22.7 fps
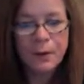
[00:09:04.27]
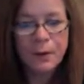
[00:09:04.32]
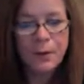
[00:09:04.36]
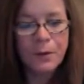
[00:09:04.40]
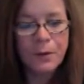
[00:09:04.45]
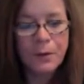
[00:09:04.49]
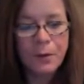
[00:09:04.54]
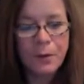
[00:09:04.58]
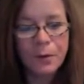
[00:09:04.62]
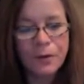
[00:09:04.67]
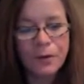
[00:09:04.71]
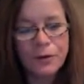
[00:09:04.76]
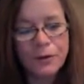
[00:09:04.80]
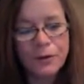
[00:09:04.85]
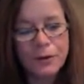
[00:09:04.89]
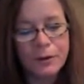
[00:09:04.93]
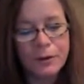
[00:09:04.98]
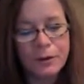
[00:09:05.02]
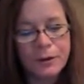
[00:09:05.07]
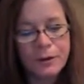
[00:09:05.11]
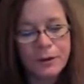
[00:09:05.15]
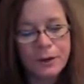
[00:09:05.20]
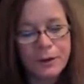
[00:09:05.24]
Gorgeous
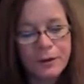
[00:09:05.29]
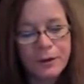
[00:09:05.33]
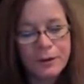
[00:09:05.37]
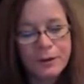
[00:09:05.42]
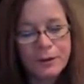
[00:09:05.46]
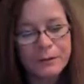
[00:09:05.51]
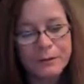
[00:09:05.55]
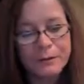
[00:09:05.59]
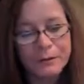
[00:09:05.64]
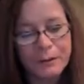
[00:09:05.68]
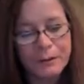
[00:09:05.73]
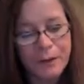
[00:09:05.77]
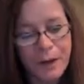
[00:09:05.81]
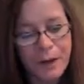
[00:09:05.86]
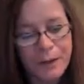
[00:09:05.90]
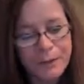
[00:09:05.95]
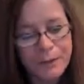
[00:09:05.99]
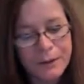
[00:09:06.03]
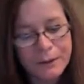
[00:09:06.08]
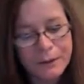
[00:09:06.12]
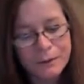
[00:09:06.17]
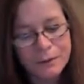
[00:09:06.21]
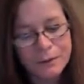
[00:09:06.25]
little unit. Love
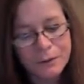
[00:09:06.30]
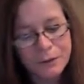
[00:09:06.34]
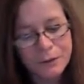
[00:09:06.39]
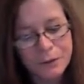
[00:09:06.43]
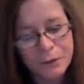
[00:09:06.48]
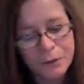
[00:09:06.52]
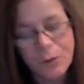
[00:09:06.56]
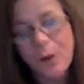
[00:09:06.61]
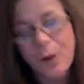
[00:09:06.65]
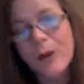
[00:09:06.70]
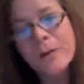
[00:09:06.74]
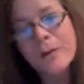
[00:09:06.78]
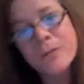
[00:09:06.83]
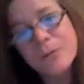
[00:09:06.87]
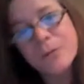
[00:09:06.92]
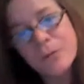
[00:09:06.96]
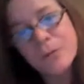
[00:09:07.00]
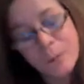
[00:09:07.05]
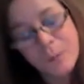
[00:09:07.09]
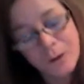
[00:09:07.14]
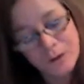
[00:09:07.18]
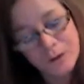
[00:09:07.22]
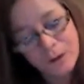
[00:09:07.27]
it. Great for
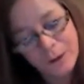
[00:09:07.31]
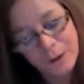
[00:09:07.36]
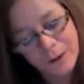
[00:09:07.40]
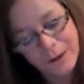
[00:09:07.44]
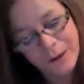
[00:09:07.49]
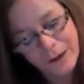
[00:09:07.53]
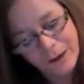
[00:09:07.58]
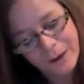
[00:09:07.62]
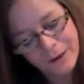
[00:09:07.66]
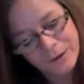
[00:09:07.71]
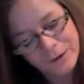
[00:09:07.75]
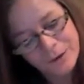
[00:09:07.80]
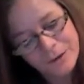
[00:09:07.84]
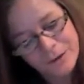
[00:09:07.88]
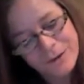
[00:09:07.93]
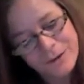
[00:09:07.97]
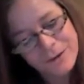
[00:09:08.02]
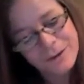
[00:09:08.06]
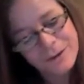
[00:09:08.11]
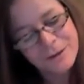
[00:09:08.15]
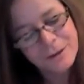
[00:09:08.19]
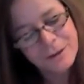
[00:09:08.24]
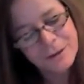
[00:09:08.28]
special
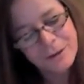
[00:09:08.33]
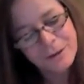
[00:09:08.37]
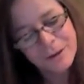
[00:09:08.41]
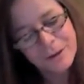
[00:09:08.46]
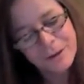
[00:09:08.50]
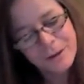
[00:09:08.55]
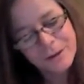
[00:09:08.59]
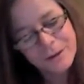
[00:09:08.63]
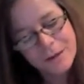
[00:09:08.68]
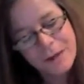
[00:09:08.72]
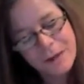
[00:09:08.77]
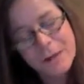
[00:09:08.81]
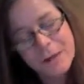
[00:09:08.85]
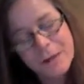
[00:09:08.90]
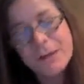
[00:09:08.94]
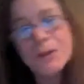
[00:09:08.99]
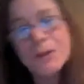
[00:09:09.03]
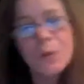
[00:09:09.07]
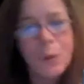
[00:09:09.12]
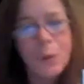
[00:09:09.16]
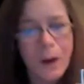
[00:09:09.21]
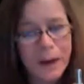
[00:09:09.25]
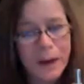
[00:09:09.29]
occasions. Take it
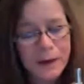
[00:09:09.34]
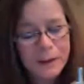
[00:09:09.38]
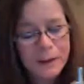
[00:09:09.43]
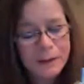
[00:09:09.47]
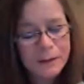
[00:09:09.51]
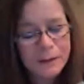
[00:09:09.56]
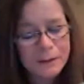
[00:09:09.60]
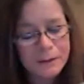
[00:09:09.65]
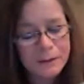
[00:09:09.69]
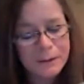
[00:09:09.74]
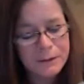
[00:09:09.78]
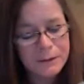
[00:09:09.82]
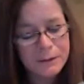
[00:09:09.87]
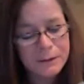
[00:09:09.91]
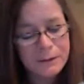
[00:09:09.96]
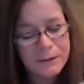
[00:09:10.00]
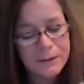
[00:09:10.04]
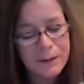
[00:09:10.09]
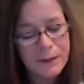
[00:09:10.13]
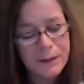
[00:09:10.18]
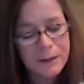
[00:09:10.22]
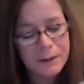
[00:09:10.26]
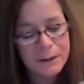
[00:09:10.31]
to weddings,
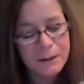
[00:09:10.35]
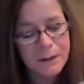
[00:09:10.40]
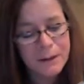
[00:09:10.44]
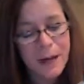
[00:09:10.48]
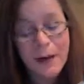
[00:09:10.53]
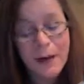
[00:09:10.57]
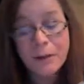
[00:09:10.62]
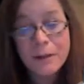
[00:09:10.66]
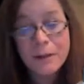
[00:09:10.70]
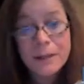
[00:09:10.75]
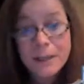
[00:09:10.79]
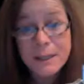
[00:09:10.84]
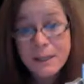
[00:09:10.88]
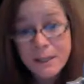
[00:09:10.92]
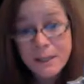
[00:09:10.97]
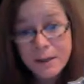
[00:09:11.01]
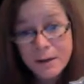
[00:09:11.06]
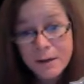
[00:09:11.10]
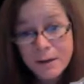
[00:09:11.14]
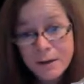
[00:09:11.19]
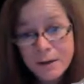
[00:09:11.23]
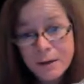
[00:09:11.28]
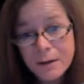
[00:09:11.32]
take it out to
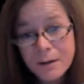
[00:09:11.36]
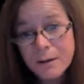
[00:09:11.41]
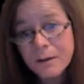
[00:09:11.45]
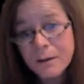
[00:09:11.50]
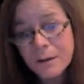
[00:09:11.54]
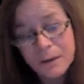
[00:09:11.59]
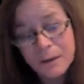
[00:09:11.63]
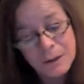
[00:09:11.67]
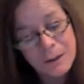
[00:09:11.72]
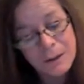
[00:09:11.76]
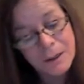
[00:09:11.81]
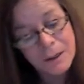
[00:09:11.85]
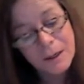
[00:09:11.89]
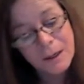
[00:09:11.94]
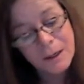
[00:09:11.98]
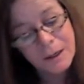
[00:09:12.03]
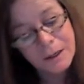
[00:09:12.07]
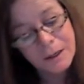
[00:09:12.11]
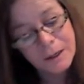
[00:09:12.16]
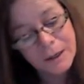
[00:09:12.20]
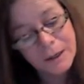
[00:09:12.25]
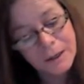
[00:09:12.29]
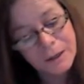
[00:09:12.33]
dinner.
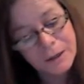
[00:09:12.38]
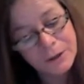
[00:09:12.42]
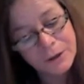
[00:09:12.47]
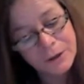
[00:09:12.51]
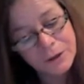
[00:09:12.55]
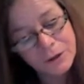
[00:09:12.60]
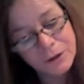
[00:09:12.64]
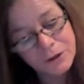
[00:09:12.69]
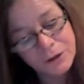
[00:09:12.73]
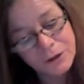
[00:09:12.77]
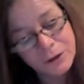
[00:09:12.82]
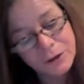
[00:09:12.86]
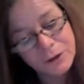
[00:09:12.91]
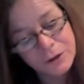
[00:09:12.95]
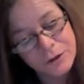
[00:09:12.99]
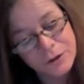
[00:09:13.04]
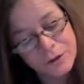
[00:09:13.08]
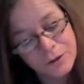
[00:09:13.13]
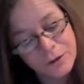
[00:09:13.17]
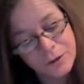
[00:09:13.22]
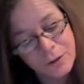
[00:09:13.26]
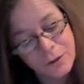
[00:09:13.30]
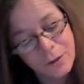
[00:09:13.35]
It's
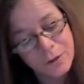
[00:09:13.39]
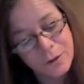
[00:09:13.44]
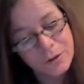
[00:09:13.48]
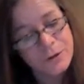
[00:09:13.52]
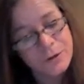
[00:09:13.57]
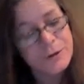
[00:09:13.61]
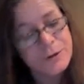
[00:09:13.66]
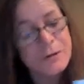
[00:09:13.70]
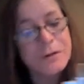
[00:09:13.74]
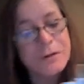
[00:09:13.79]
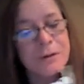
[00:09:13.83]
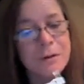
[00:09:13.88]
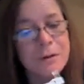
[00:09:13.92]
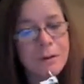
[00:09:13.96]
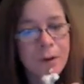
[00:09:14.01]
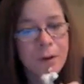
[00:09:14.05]
just gorgeous.